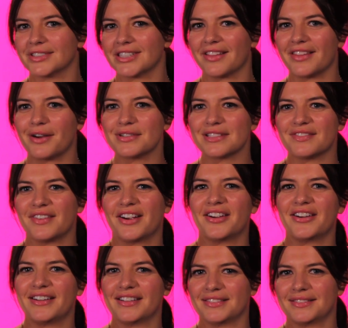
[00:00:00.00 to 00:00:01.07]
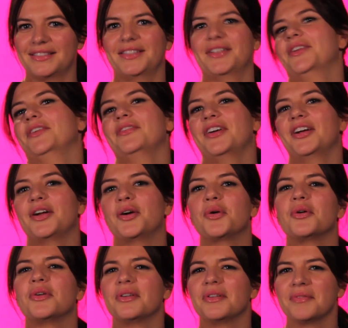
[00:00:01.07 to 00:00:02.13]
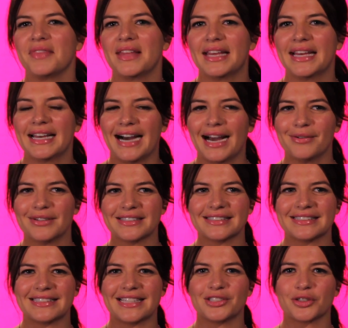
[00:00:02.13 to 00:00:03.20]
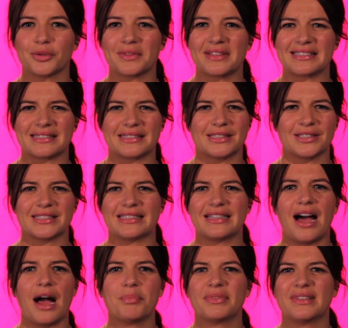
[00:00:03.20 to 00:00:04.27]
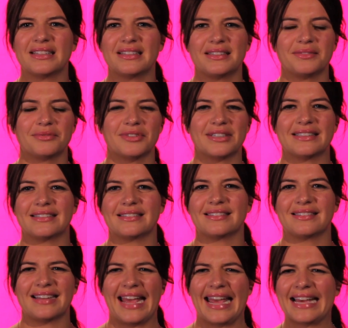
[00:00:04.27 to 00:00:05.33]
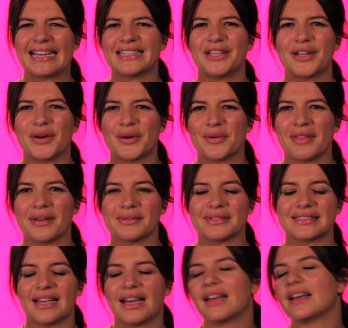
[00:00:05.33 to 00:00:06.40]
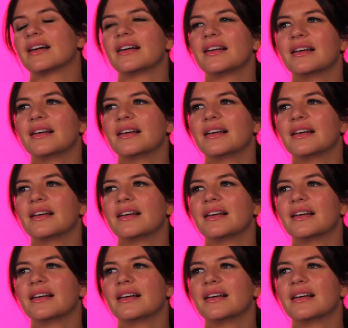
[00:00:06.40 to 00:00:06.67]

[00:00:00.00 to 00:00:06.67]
which I thought was very, very cool. I went to the stage door with this sloppily written hand note that was like,